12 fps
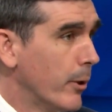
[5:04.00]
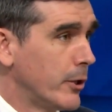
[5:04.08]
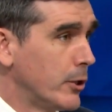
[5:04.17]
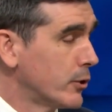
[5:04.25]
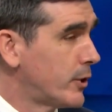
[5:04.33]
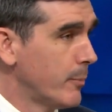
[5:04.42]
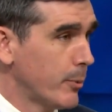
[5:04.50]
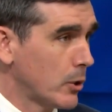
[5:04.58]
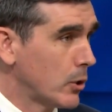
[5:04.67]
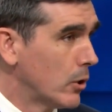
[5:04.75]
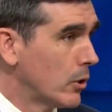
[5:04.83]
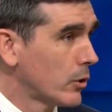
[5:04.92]
But your
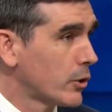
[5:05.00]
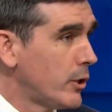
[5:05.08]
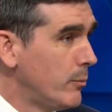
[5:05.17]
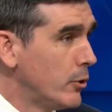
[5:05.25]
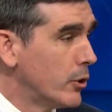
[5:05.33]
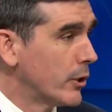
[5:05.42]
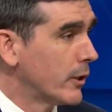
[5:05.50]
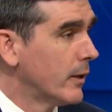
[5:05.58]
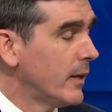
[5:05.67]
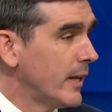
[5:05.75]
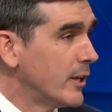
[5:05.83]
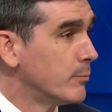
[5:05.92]
typical commuter
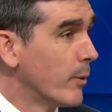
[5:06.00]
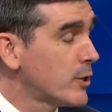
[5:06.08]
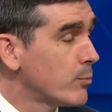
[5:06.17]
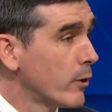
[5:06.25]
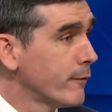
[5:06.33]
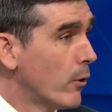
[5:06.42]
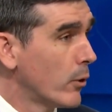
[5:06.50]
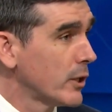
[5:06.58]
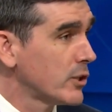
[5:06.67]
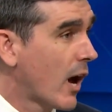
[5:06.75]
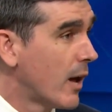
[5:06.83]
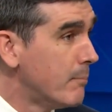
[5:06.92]
is much more
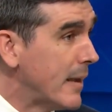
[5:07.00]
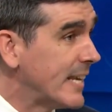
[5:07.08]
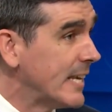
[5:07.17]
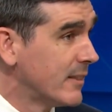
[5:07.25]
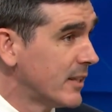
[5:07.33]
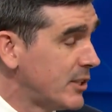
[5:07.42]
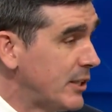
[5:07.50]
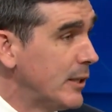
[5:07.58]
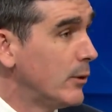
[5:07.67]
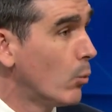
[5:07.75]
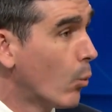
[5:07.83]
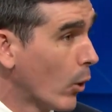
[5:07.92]
focused on making the
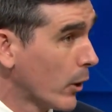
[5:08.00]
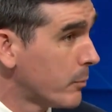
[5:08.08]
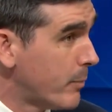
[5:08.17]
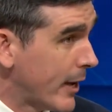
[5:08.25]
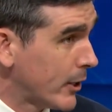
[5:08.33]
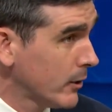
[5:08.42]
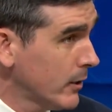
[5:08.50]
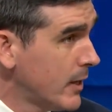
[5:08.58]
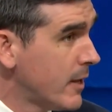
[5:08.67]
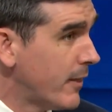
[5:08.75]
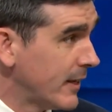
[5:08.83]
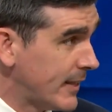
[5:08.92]
T work better
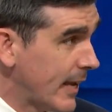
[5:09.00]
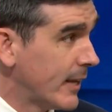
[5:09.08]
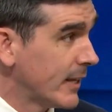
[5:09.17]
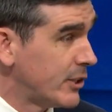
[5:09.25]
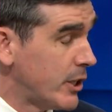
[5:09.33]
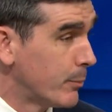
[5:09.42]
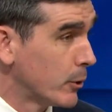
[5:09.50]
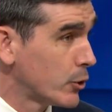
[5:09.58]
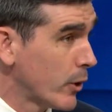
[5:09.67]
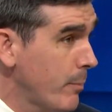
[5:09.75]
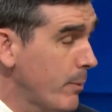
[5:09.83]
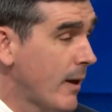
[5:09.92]
than getting a cheaper
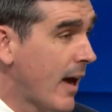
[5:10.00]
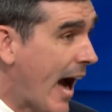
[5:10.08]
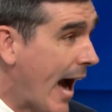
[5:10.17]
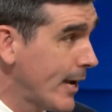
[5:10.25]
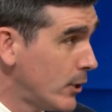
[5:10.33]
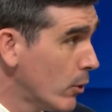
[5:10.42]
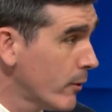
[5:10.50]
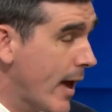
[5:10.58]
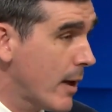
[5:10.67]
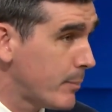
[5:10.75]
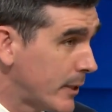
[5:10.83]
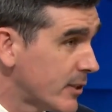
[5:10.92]
trip. I know
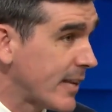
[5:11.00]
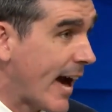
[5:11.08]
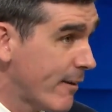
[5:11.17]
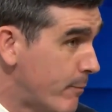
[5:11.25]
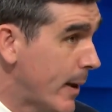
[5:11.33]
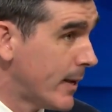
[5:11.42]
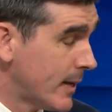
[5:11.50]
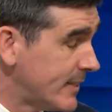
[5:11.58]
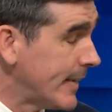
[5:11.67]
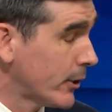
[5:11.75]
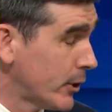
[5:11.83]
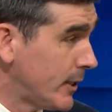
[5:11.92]
that because I've been a
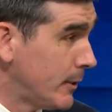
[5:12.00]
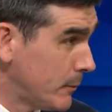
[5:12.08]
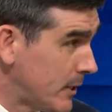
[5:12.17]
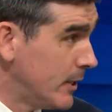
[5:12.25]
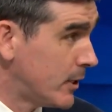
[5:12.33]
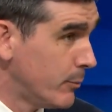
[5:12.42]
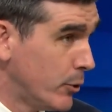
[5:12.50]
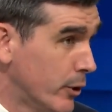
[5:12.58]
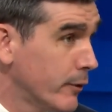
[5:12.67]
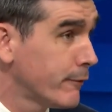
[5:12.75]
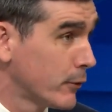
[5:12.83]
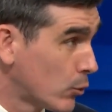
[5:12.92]
daily T
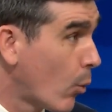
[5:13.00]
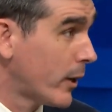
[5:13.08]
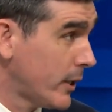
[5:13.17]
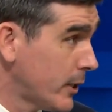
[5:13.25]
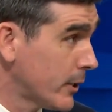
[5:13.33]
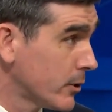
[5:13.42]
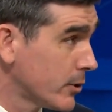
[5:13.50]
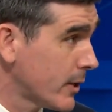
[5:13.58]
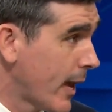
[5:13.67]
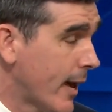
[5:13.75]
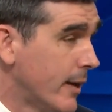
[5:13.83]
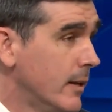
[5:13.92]
commuter for 20 years.
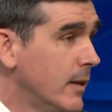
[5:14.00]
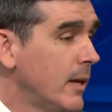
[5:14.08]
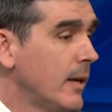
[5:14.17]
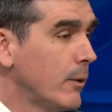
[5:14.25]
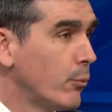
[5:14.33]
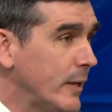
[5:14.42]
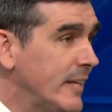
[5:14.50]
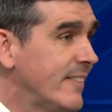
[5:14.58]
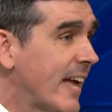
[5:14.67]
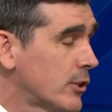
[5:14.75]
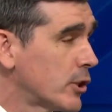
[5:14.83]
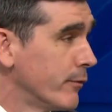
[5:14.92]
Ed, we need
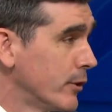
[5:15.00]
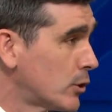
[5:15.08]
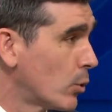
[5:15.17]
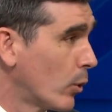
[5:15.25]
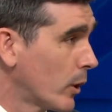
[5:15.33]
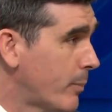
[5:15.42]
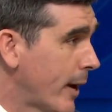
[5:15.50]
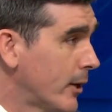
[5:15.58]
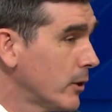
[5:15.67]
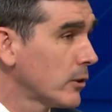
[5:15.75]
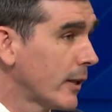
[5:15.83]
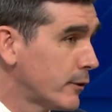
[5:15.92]
that service to work
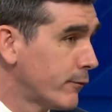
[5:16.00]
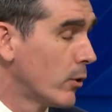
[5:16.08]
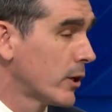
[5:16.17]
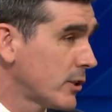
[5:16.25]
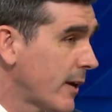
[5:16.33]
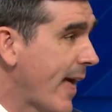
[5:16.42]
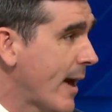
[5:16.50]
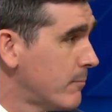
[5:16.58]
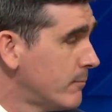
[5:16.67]
better. Let's focus on that.